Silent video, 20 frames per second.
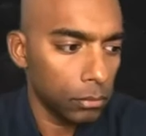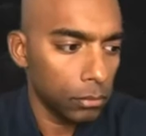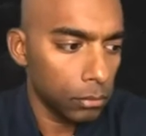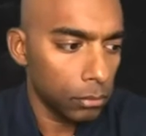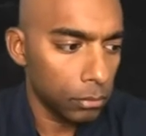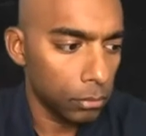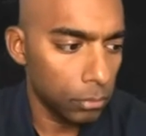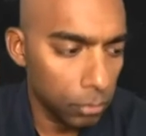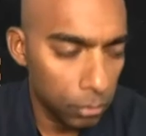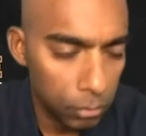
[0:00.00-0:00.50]

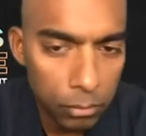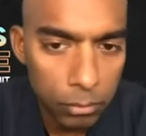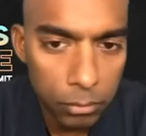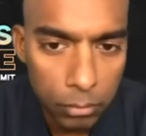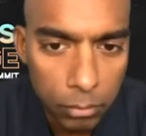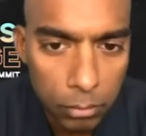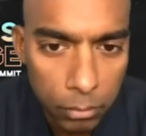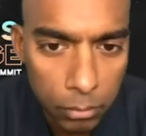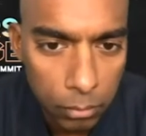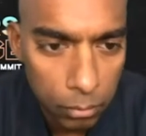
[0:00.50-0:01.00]

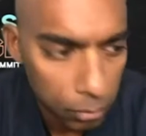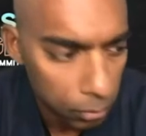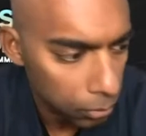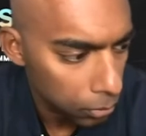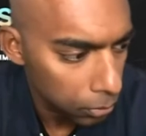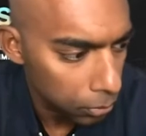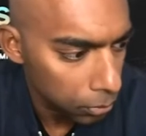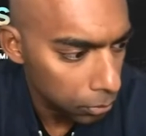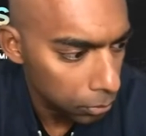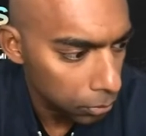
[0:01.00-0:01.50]

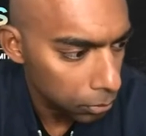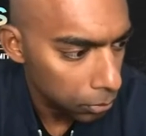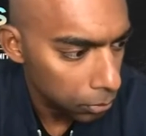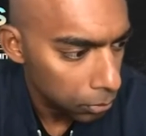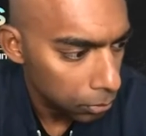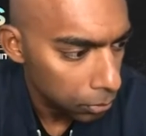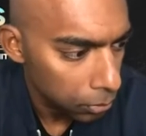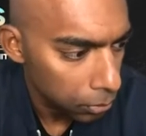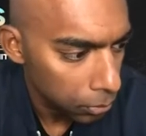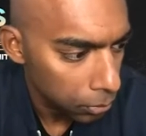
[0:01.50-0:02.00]

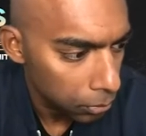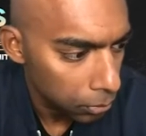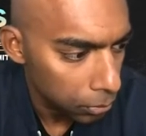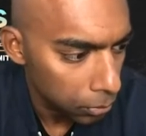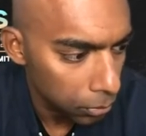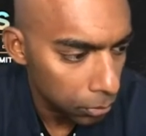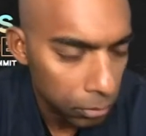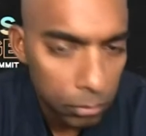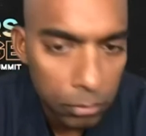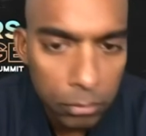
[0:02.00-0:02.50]

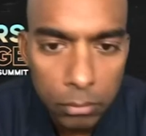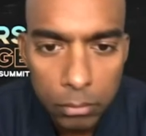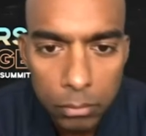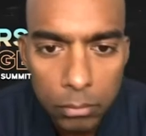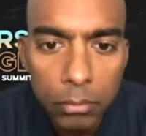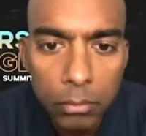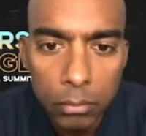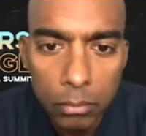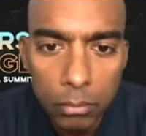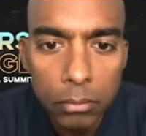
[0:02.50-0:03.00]

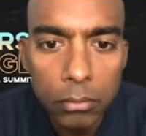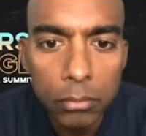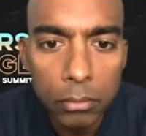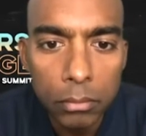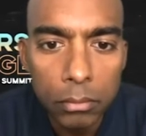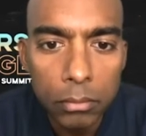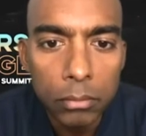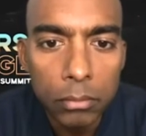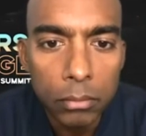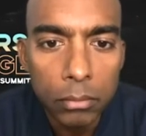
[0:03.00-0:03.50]

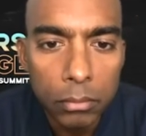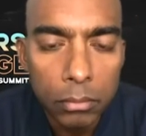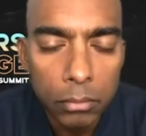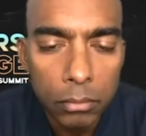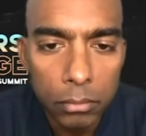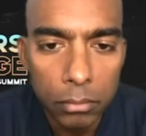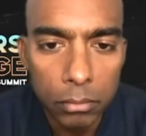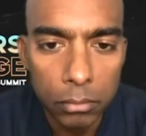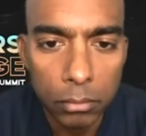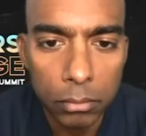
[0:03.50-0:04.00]

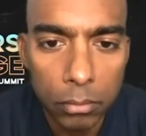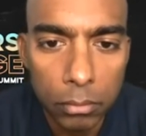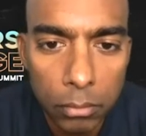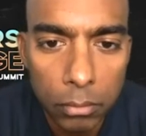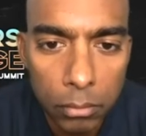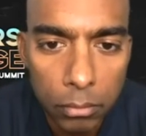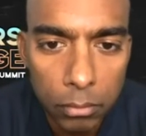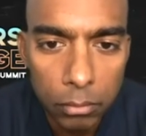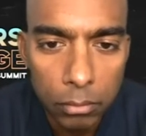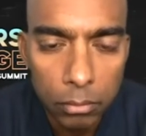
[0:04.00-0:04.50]

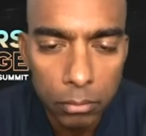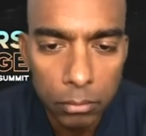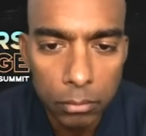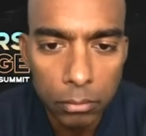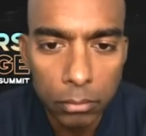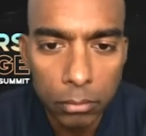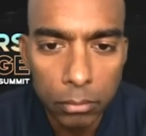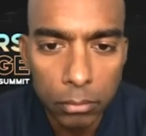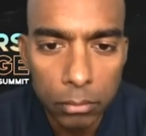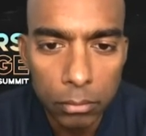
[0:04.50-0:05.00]

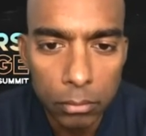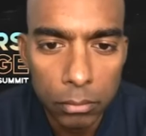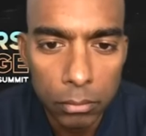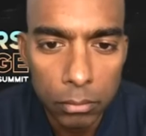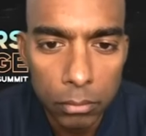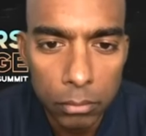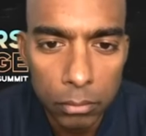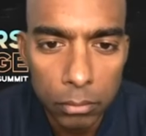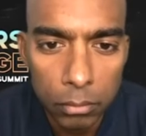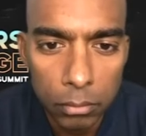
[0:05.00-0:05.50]

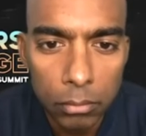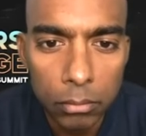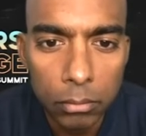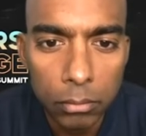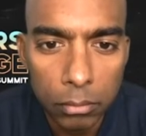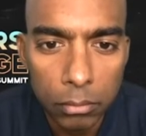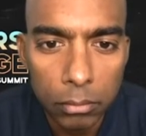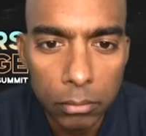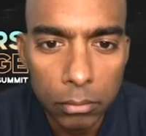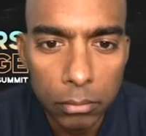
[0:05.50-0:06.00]

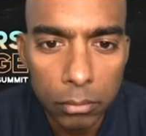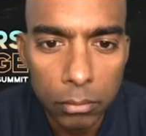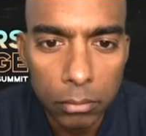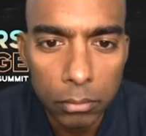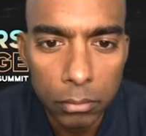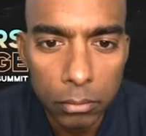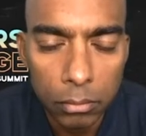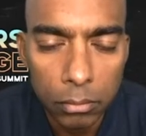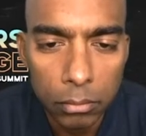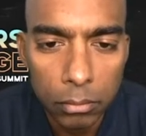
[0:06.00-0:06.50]

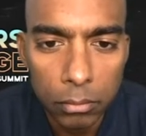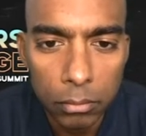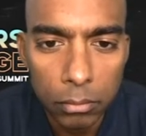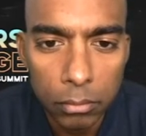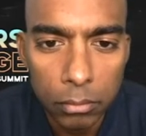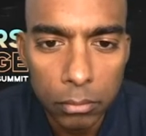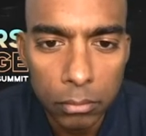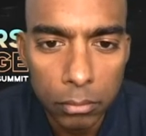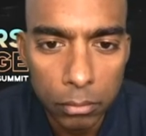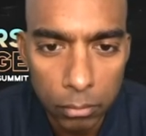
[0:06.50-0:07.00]

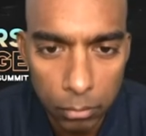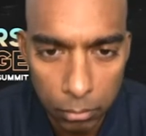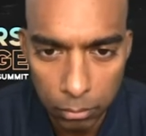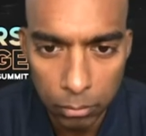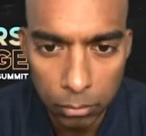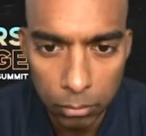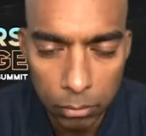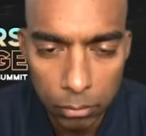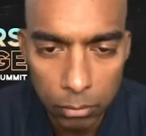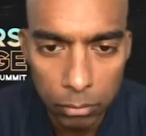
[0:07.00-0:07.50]

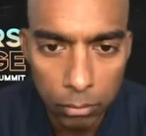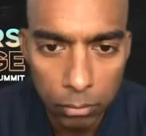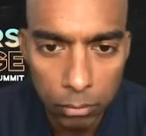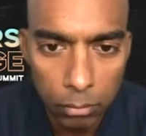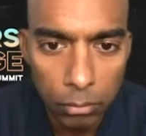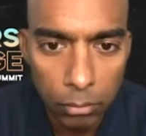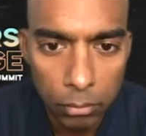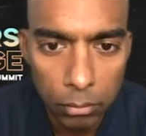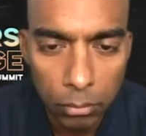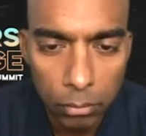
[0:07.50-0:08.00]
(silent)